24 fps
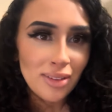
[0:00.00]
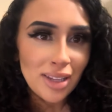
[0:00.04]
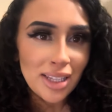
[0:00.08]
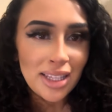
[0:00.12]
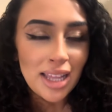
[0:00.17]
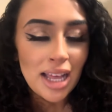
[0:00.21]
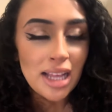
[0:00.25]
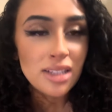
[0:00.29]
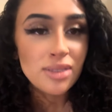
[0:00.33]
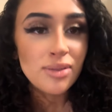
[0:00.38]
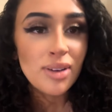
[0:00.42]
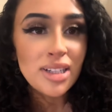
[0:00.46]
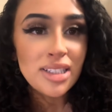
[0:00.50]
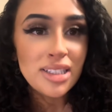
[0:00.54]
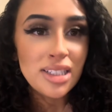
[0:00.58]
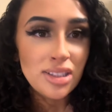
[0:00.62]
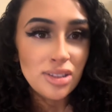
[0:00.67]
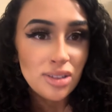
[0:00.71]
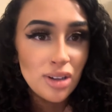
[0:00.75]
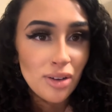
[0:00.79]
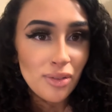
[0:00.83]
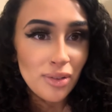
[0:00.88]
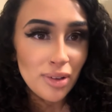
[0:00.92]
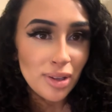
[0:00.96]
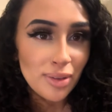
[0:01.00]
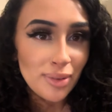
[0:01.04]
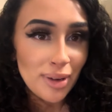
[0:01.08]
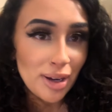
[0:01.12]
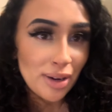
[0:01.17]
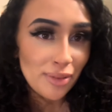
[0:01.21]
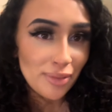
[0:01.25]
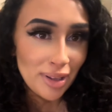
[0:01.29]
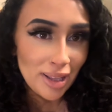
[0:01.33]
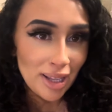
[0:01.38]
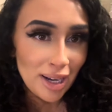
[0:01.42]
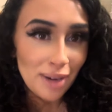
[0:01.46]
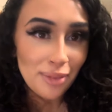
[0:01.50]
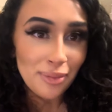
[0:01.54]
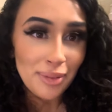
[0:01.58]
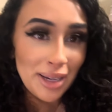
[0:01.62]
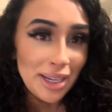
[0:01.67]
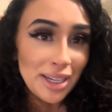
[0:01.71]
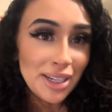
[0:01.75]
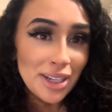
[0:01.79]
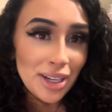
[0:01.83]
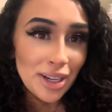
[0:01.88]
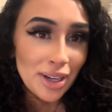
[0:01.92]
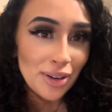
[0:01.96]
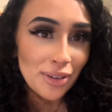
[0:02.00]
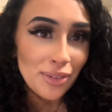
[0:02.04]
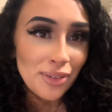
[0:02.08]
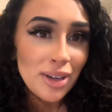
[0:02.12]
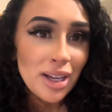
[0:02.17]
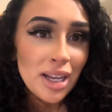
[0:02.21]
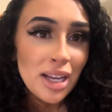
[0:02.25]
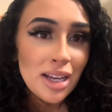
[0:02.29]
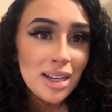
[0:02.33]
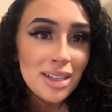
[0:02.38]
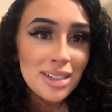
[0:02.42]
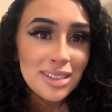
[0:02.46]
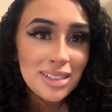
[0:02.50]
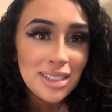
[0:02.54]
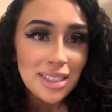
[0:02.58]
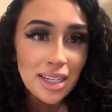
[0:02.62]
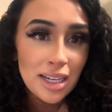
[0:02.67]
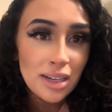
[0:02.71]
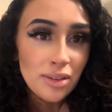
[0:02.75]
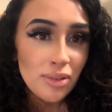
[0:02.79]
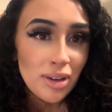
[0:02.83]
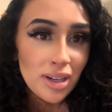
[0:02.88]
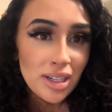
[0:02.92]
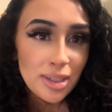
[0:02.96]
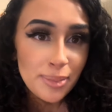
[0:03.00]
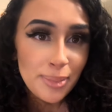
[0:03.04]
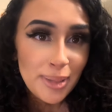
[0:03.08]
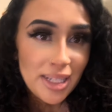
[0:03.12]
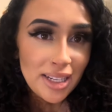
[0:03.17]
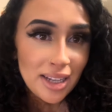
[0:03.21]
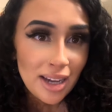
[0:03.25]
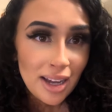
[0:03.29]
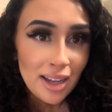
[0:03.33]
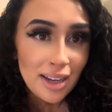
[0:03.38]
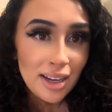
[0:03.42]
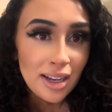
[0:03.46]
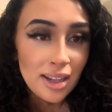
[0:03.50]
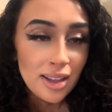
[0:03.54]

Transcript: Like, that's why she drove all the way over there. We knew she didn't want to be done.